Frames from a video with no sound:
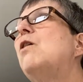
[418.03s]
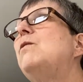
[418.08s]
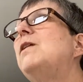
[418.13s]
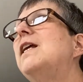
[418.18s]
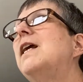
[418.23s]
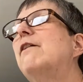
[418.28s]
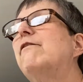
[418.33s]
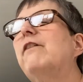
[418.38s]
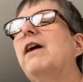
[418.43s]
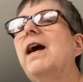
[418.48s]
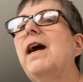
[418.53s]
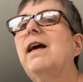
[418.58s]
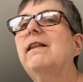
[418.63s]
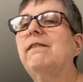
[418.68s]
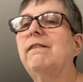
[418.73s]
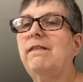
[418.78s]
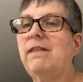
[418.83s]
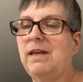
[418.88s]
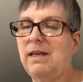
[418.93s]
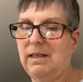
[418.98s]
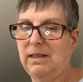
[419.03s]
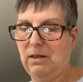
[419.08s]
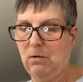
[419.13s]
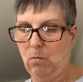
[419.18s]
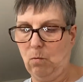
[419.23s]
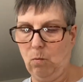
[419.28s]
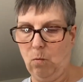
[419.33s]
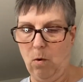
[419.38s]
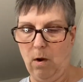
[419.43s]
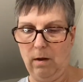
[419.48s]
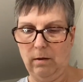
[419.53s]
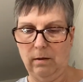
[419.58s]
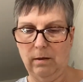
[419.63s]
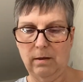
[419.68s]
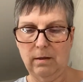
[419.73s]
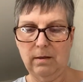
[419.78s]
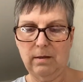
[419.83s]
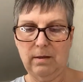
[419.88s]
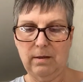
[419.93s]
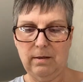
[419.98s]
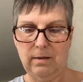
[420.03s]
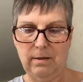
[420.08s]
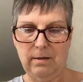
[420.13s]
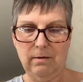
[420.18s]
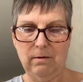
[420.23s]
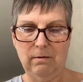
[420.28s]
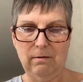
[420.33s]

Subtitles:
only ever had this once.